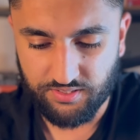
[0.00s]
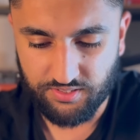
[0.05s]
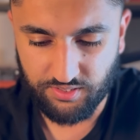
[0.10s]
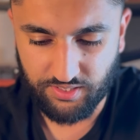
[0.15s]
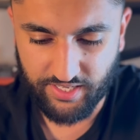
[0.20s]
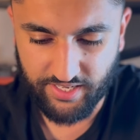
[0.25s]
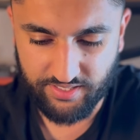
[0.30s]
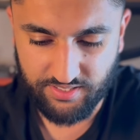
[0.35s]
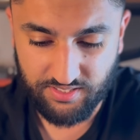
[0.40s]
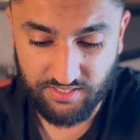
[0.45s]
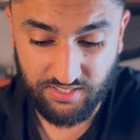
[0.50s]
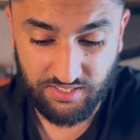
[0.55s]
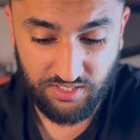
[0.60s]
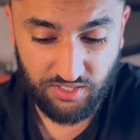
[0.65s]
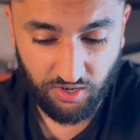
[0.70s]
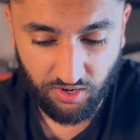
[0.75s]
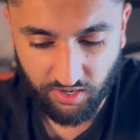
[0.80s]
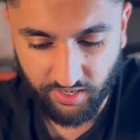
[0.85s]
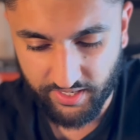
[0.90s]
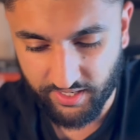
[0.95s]
So let's
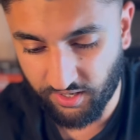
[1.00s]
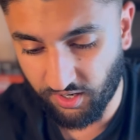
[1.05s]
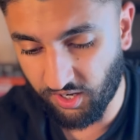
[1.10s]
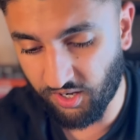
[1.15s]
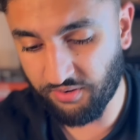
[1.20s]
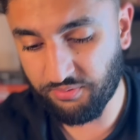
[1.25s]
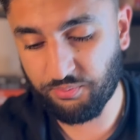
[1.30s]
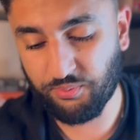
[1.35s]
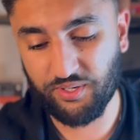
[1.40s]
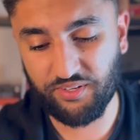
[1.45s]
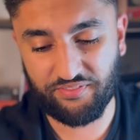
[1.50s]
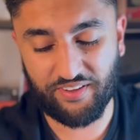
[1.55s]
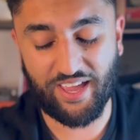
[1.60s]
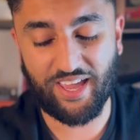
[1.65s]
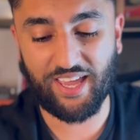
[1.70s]
start it off with